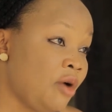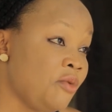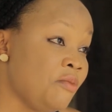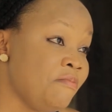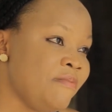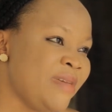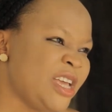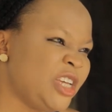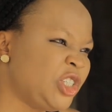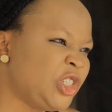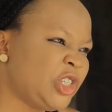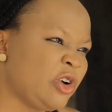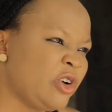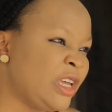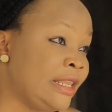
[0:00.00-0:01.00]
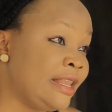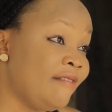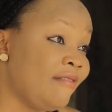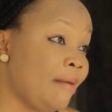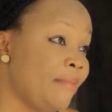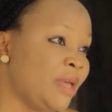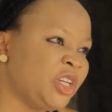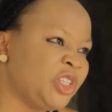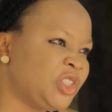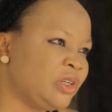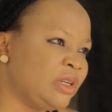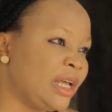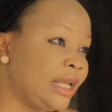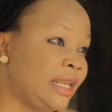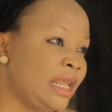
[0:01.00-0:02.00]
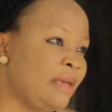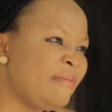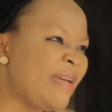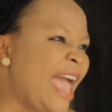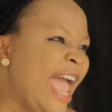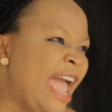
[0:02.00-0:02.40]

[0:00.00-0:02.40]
I will make sure he never mentions her name